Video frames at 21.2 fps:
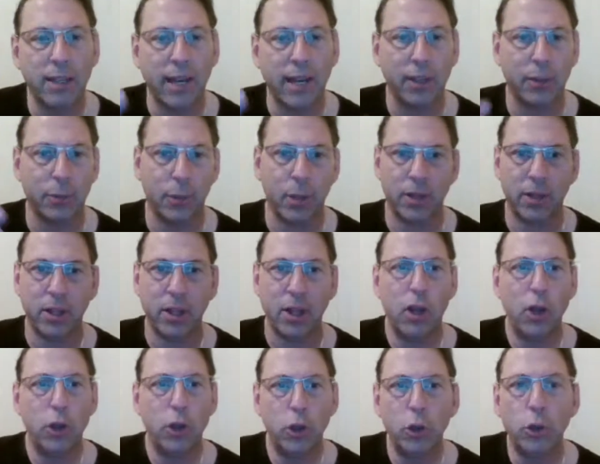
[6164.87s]
you don't
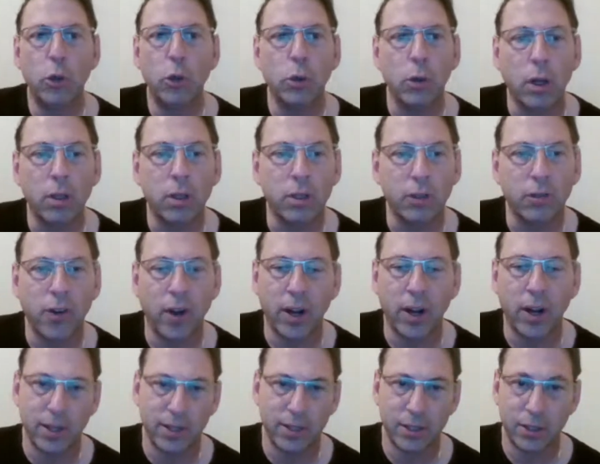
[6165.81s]

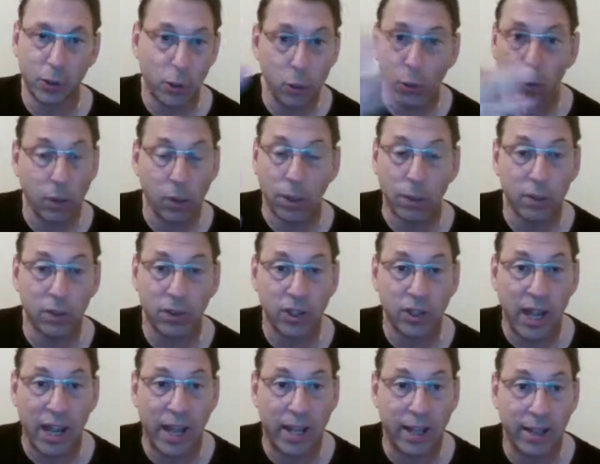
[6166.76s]
understand,
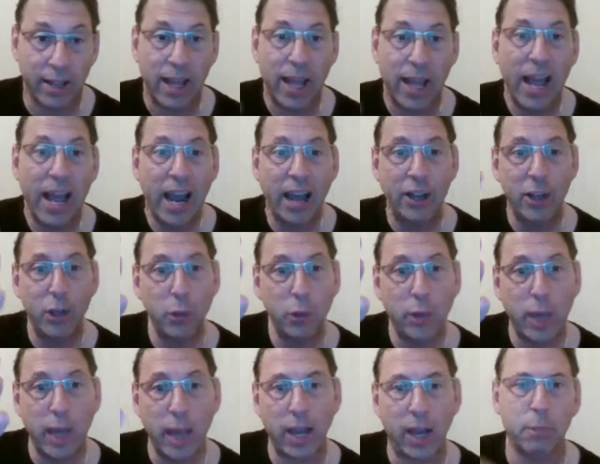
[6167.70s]
and you can't
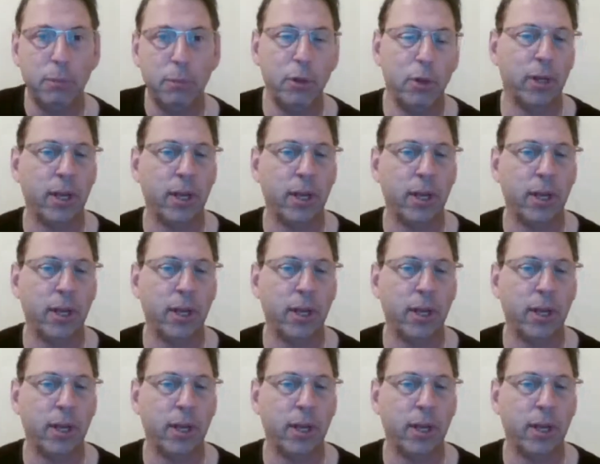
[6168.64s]
communicate with.